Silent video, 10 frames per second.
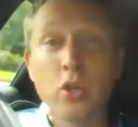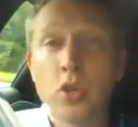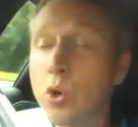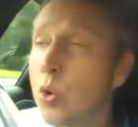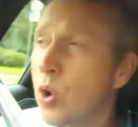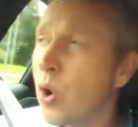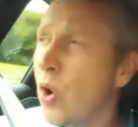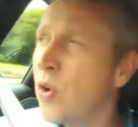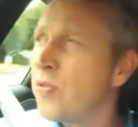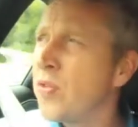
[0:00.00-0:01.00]
I could
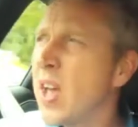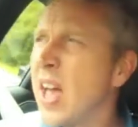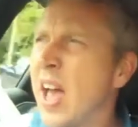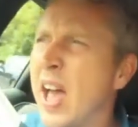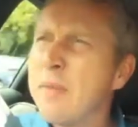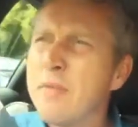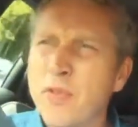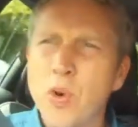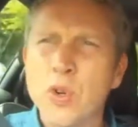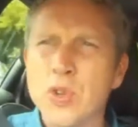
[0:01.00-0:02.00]
talk of
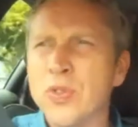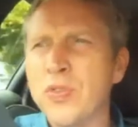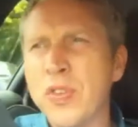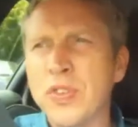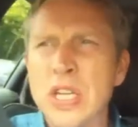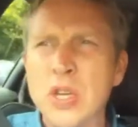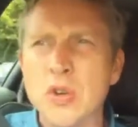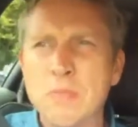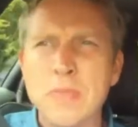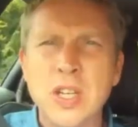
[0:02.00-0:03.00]
450
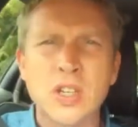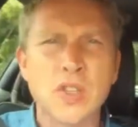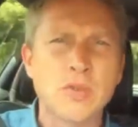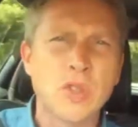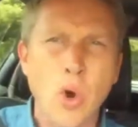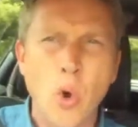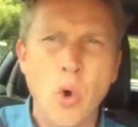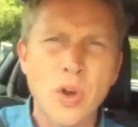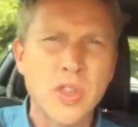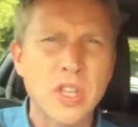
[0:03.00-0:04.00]
newton meters of
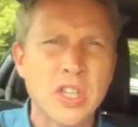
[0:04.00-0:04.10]
torque that